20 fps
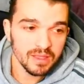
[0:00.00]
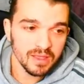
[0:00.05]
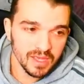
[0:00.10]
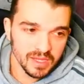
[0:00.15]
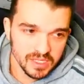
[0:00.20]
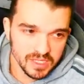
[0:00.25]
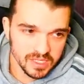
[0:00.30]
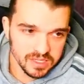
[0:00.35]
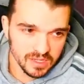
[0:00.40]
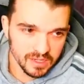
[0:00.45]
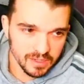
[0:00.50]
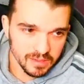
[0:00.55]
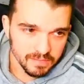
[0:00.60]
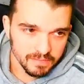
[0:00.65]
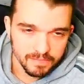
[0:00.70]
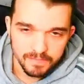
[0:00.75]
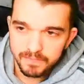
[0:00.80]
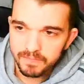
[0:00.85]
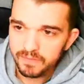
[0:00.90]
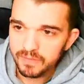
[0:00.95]

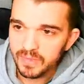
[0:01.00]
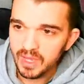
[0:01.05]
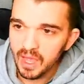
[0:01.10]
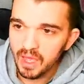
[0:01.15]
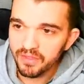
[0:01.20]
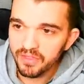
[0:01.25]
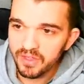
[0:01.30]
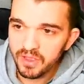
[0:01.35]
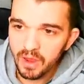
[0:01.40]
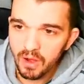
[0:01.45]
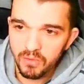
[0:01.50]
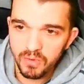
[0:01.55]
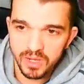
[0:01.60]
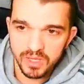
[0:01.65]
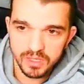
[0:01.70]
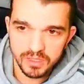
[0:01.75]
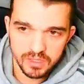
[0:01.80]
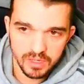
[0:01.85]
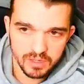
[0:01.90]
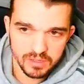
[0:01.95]
lastly, I think I
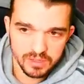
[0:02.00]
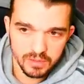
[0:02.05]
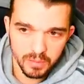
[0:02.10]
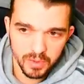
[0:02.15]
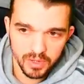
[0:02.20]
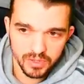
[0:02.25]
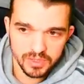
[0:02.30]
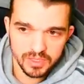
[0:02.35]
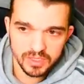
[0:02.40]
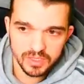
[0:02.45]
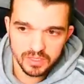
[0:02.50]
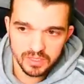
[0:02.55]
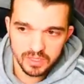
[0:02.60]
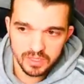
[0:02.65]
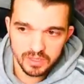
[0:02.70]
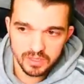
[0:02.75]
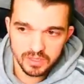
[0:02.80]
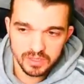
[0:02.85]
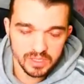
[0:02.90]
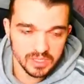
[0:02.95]
already talked about
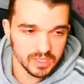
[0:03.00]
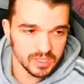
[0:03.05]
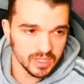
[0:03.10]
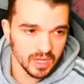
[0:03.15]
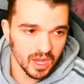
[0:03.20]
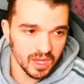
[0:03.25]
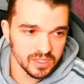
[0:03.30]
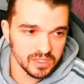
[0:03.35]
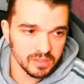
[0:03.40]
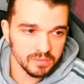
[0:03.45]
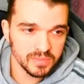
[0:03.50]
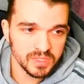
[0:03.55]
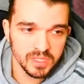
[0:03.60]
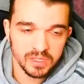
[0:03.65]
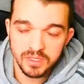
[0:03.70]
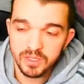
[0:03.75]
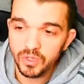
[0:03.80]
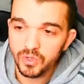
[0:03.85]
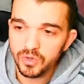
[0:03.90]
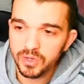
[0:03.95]
these
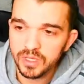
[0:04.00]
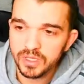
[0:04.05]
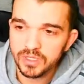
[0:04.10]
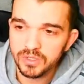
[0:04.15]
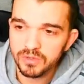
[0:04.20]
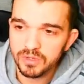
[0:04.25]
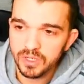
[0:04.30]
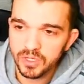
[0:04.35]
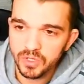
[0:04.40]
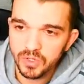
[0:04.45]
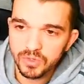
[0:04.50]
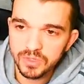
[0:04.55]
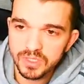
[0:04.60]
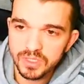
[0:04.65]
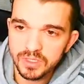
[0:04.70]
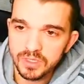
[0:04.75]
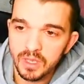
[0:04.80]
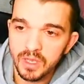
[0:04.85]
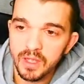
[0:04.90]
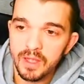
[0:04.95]
items and the uniques you can
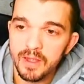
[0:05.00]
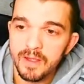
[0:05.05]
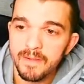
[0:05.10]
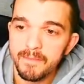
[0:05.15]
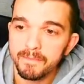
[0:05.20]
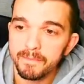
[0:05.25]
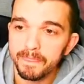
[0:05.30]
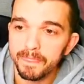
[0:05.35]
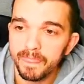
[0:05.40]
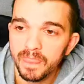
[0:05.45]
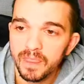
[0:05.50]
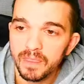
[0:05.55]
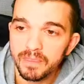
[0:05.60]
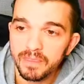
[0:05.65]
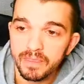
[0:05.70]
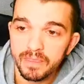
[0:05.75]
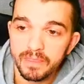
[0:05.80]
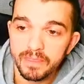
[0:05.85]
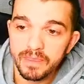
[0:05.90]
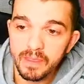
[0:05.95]
use.
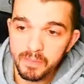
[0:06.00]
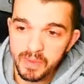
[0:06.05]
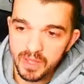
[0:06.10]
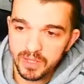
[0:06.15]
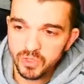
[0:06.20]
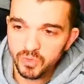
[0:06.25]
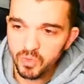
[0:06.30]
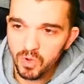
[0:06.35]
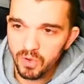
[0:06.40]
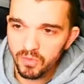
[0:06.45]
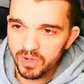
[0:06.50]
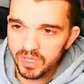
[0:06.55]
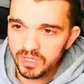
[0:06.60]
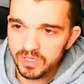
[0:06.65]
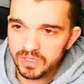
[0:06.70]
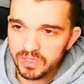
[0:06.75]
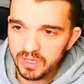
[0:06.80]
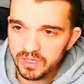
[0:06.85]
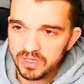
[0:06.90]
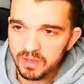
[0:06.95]
The belt we
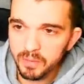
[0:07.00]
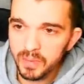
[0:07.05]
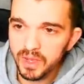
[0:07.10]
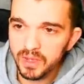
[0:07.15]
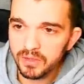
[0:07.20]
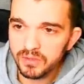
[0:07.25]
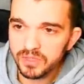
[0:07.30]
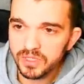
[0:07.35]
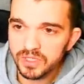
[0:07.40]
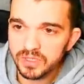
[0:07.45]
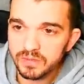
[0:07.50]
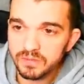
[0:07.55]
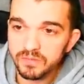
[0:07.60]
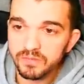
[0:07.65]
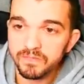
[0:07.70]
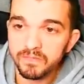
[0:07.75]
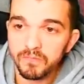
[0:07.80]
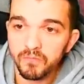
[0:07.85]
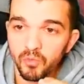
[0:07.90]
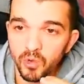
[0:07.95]
already talked about.
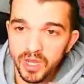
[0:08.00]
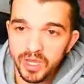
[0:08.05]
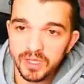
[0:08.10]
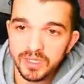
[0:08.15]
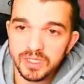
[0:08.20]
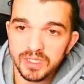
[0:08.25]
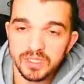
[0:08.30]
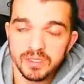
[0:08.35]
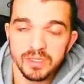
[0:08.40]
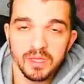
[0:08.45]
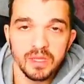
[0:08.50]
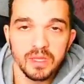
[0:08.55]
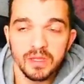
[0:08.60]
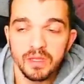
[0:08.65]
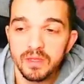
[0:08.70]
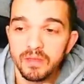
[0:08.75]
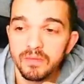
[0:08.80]
Rings,